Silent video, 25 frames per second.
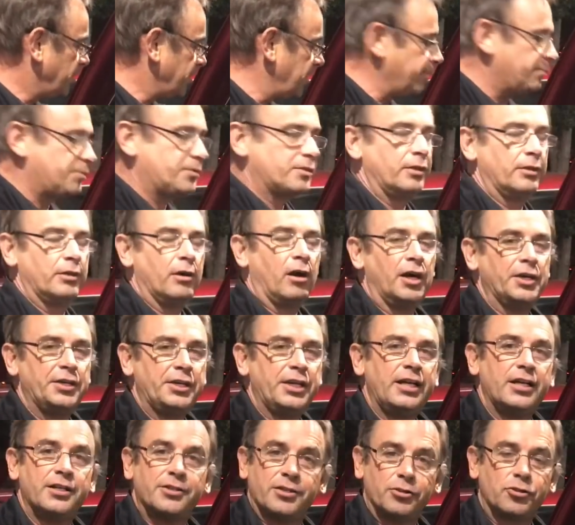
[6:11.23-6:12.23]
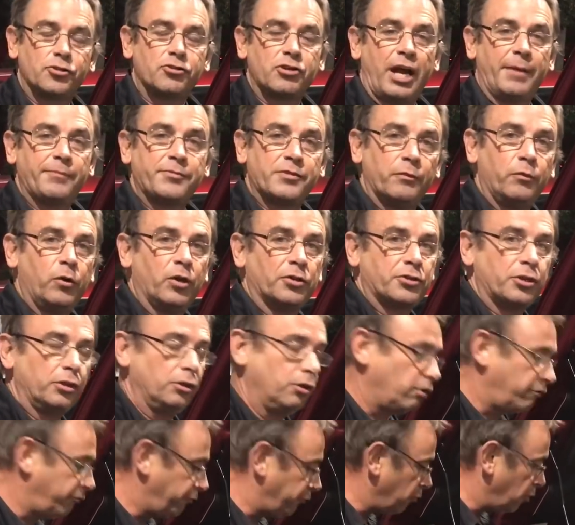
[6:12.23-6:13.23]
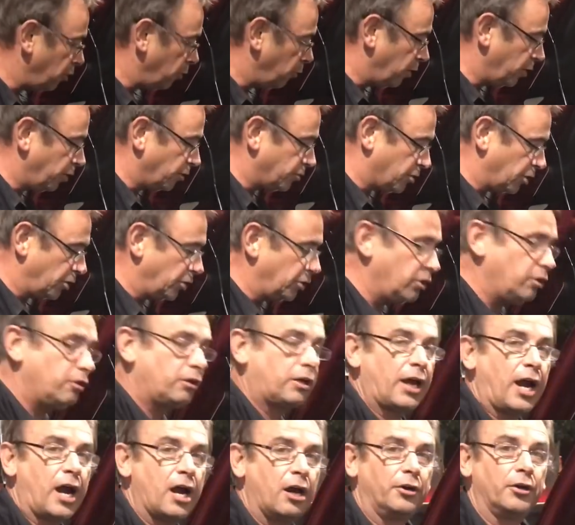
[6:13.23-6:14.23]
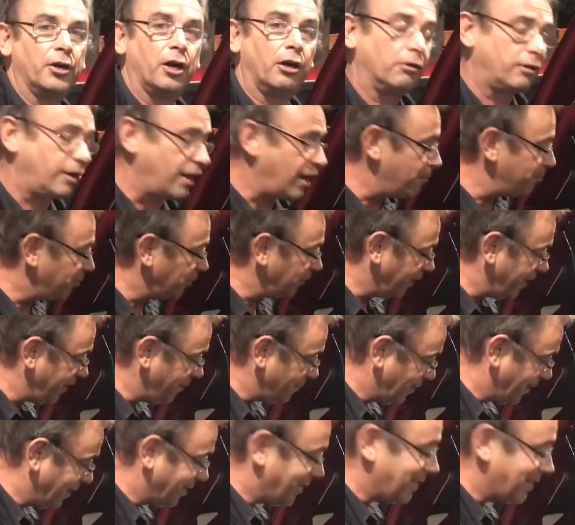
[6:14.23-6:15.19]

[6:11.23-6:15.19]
tips and ideas and traps of what to look for, whether it's a new car or an old car. And believe me,